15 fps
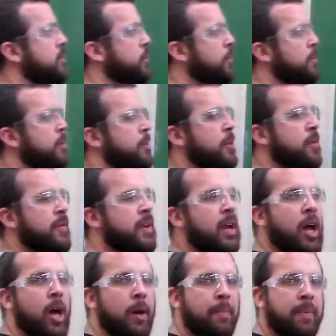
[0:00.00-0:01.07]
so when we move
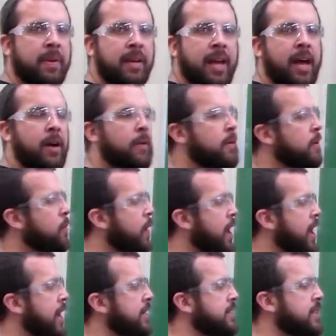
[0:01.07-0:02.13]
it up and down in
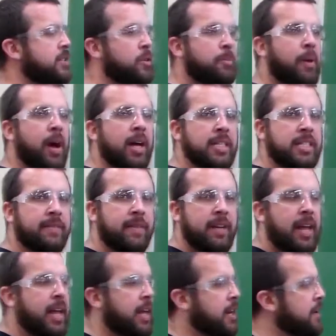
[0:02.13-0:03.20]
y-axis, or positive
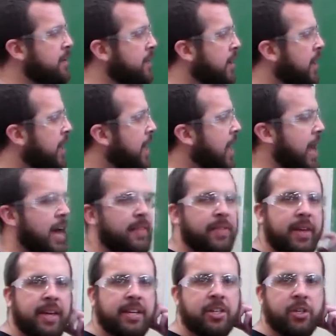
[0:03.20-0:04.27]
and negative,
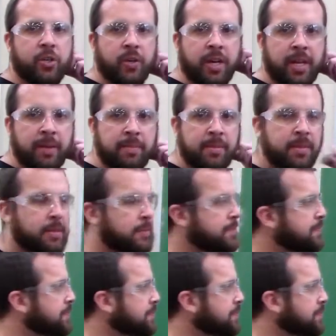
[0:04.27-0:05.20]
at the extremes,